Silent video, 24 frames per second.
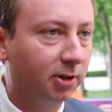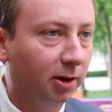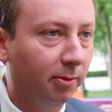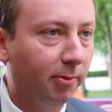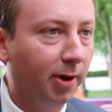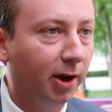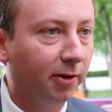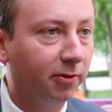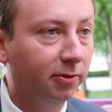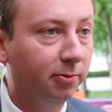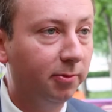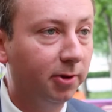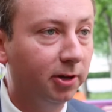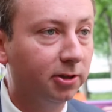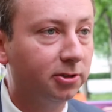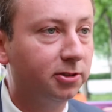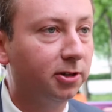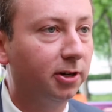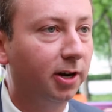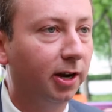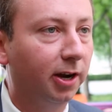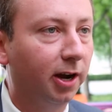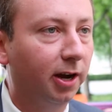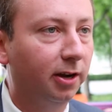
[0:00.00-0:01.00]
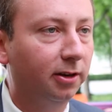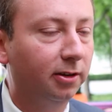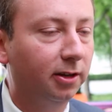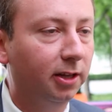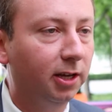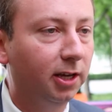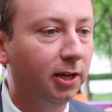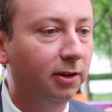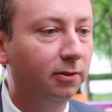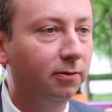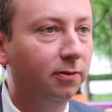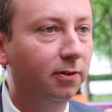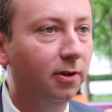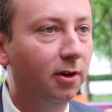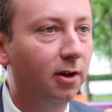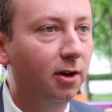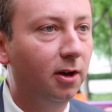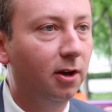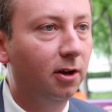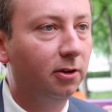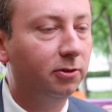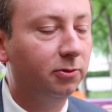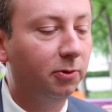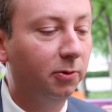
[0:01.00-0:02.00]
coming back from the military on leave,
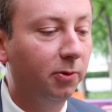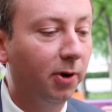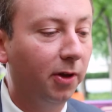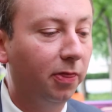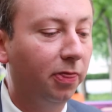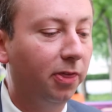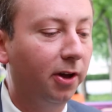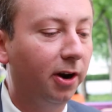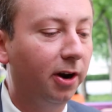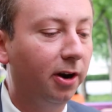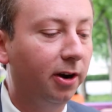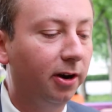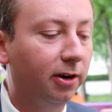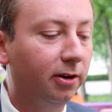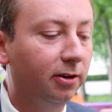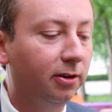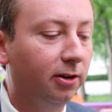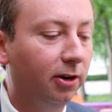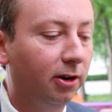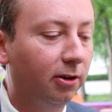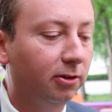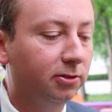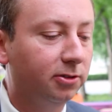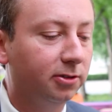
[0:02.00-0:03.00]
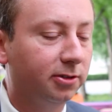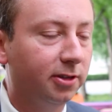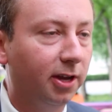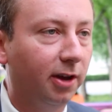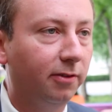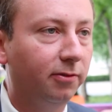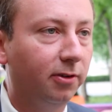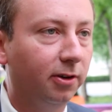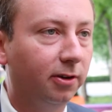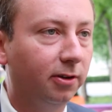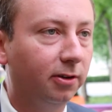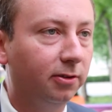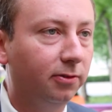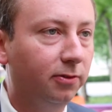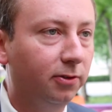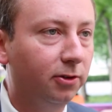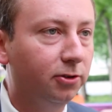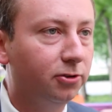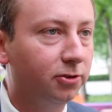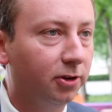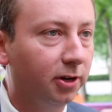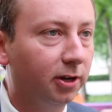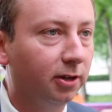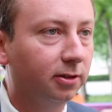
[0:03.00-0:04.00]
so we went there and you know just have a
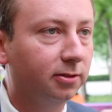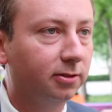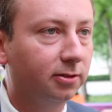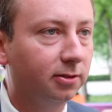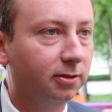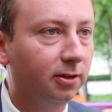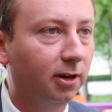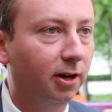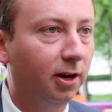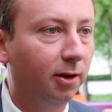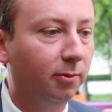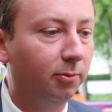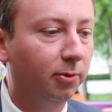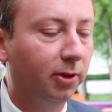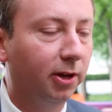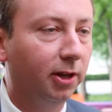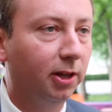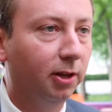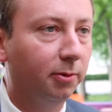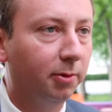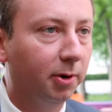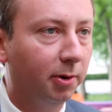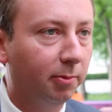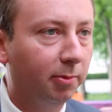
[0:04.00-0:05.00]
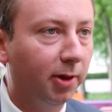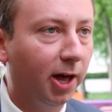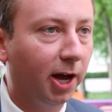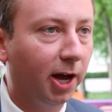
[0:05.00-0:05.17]
few drinks, uh, play a little bit of